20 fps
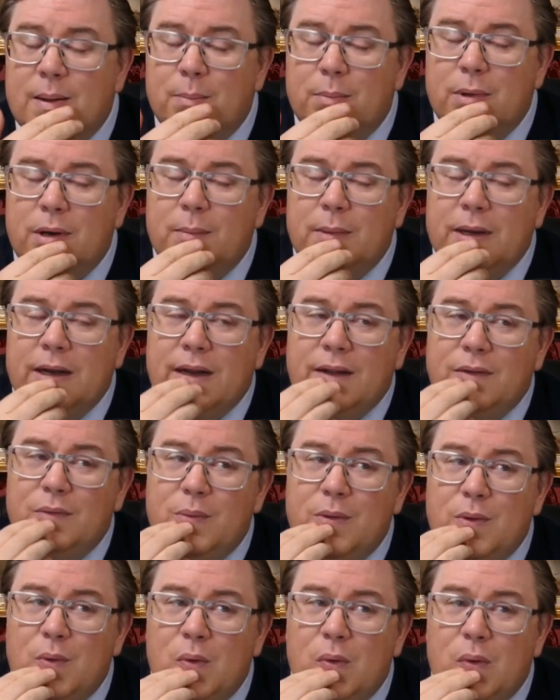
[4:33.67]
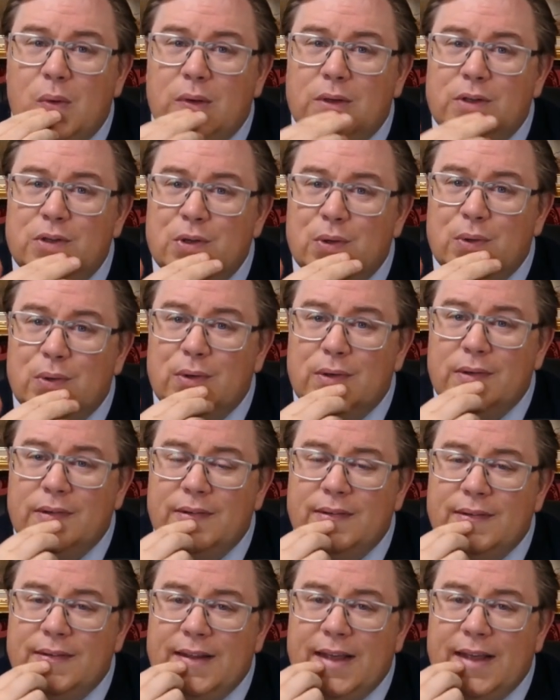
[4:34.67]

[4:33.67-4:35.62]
But I mean, as with all tools,